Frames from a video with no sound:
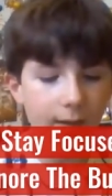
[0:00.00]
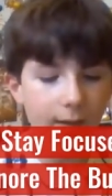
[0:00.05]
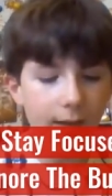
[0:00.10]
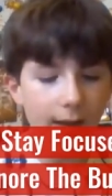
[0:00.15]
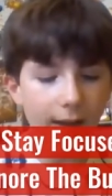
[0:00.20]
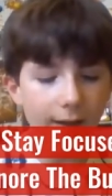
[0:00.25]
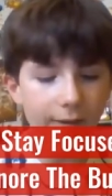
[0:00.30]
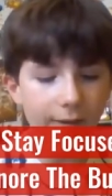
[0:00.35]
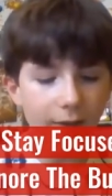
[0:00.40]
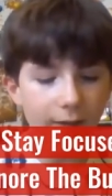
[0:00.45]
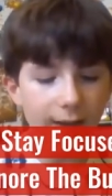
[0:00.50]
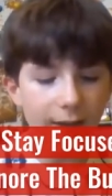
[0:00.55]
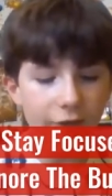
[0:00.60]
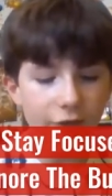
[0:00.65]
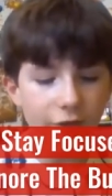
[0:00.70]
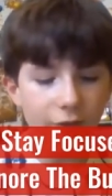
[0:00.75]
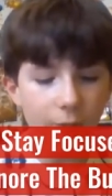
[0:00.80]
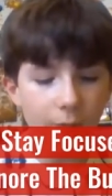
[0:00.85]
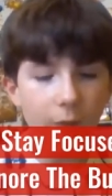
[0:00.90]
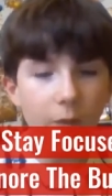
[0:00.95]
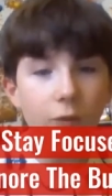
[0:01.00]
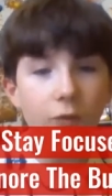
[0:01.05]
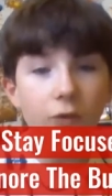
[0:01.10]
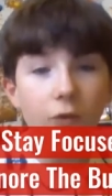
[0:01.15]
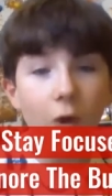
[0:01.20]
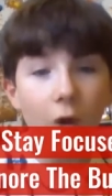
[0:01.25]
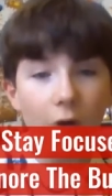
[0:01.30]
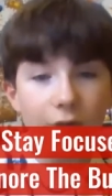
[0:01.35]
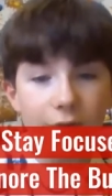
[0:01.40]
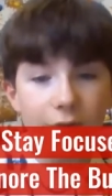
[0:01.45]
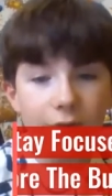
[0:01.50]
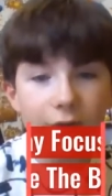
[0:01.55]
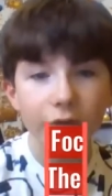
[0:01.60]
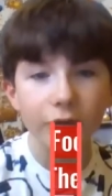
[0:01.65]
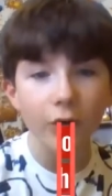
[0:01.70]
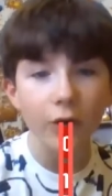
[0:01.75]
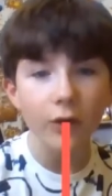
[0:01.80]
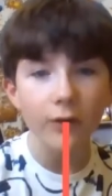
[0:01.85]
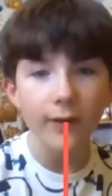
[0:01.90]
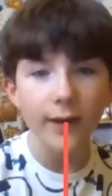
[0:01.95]
and our nation will not
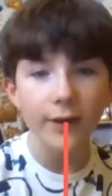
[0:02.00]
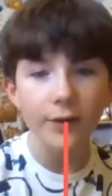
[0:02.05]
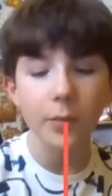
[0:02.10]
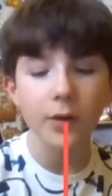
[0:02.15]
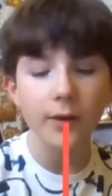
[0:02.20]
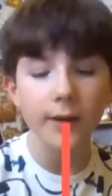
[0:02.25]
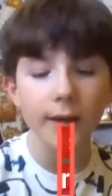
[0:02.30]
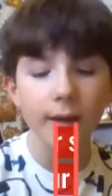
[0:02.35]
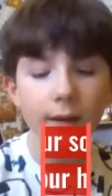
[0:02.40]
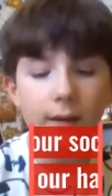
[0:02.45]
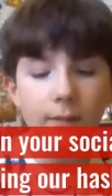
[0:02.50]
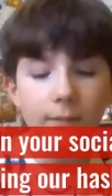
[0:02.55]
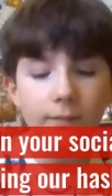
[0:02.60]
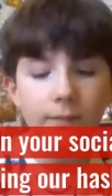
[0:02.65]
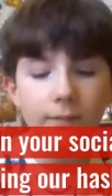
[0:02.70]
tolerate bullying